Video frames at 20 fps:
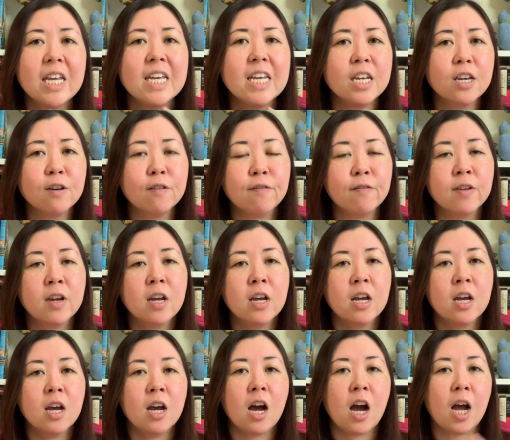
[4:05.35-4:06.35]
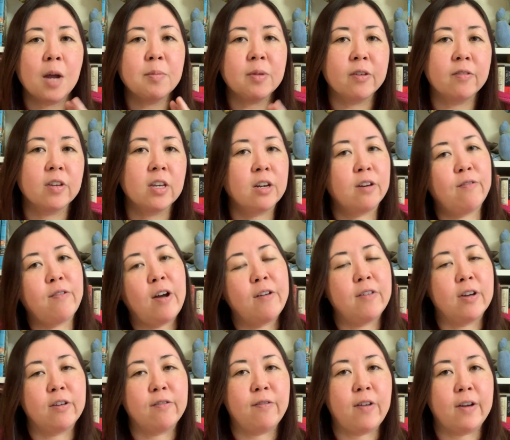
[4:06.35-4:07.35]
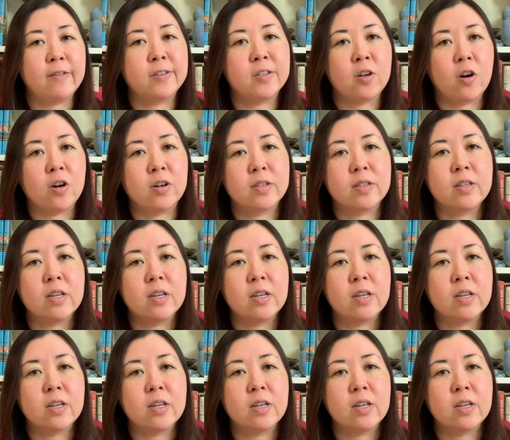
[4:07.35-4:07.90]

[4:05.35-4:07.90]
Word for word: if I'm giving it a 5 out of 5 stars,